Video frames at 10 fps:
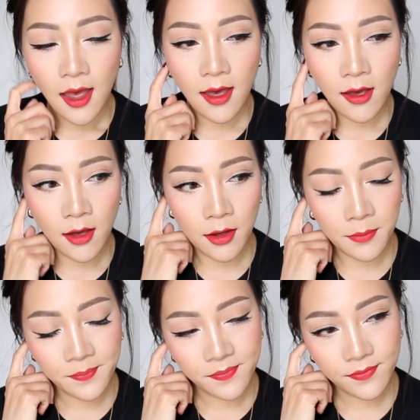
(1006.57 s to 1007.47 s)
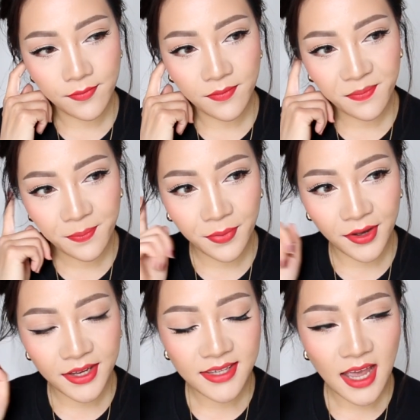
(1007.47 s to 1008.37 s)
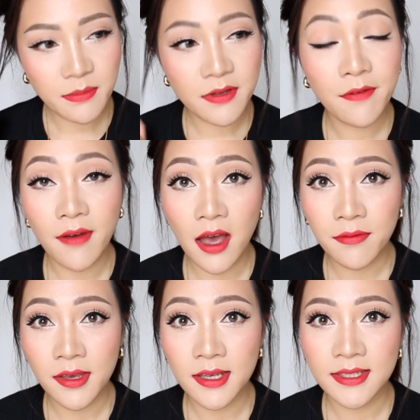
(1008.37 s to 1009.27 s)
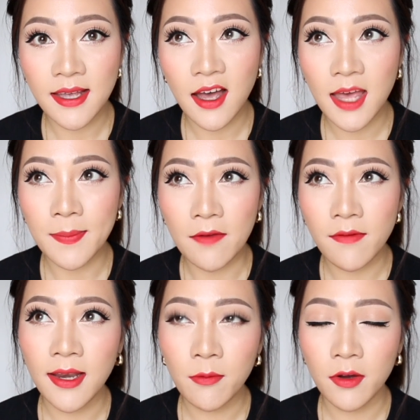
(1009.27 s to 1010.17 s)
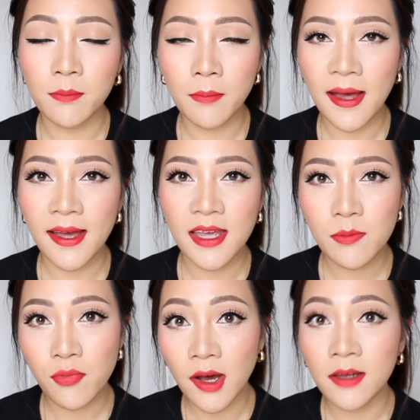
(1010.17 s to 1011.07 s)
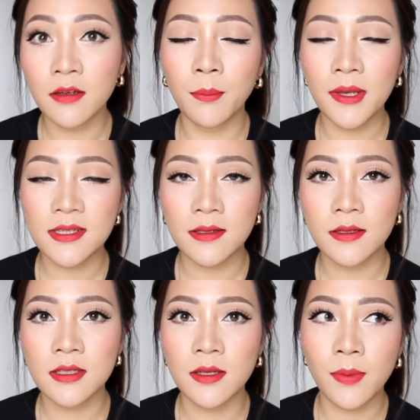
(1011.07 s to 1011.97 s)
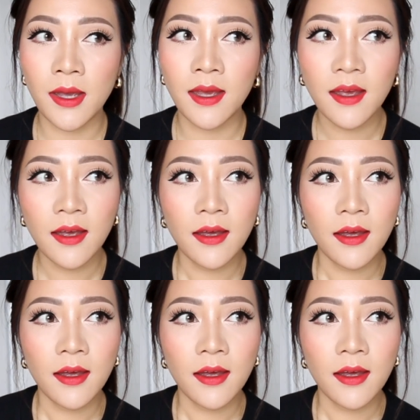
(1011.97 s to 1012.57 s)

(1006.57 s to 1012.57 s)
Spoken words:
But in terms of 5 years' time, I really want my bridal business to be